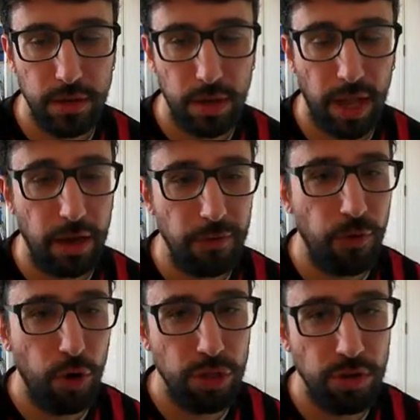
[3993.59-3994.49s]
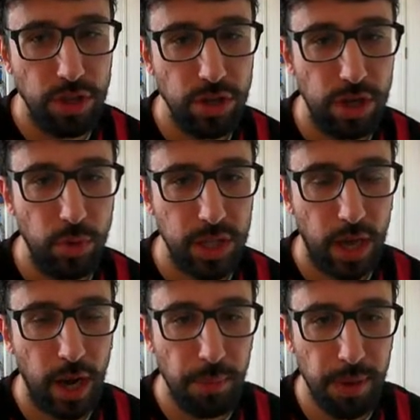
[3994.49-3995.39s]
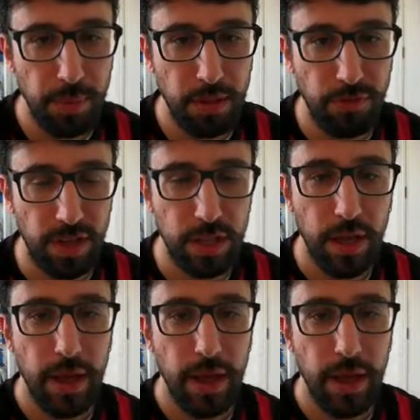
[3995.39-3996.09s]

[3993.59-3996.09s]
like a 4-3-3 with Calabria midfield